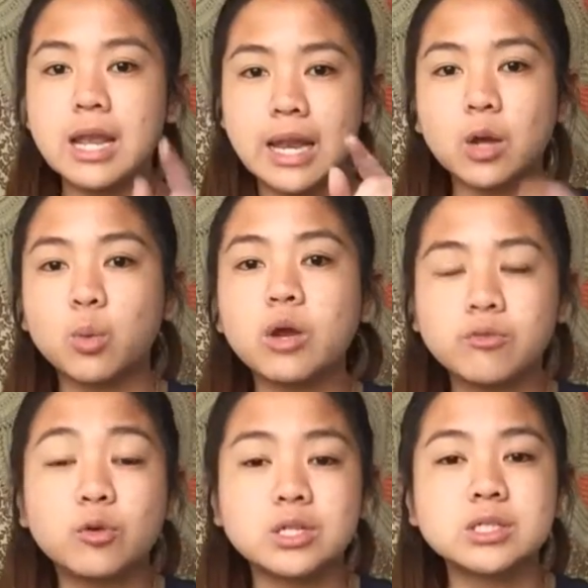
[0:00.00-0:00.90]
like we are
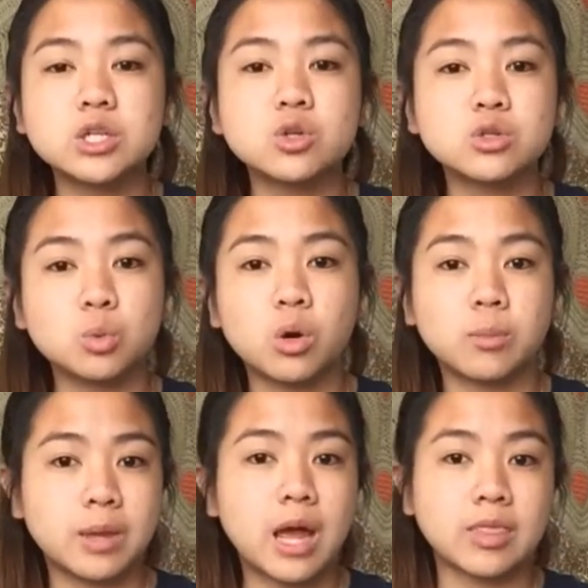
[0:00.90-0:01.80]
forcing you to
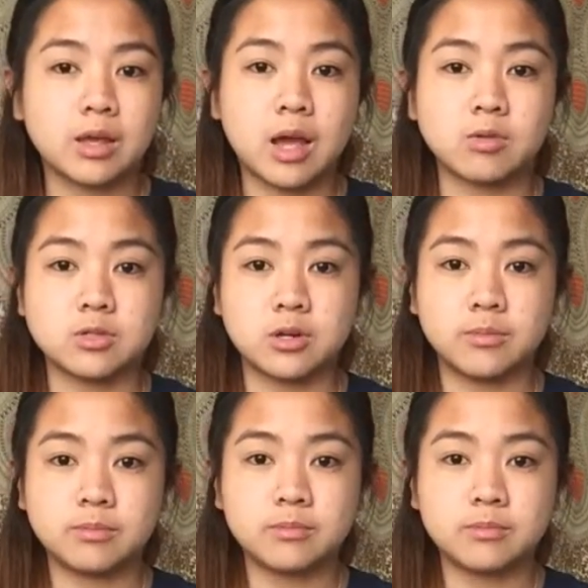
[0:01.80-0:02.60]
work behind the counter.